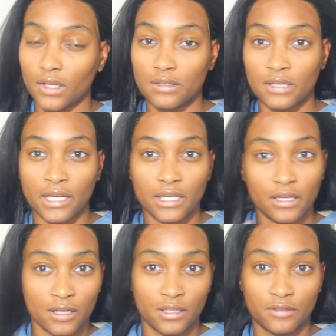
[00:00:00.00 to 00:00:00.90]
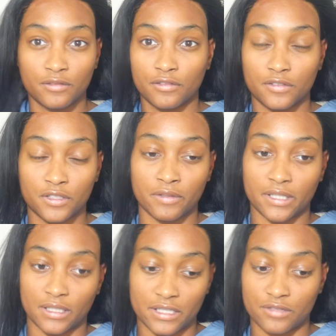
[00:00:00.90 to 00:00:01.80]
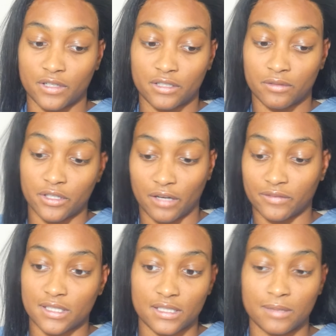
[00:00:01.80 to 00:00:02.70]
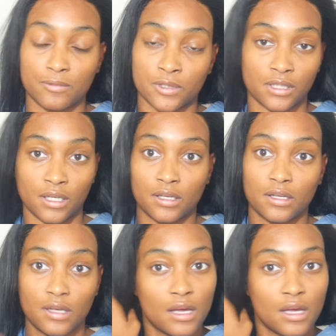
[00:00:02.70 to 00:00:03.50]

night of doing a lace front where you have to sleep with the,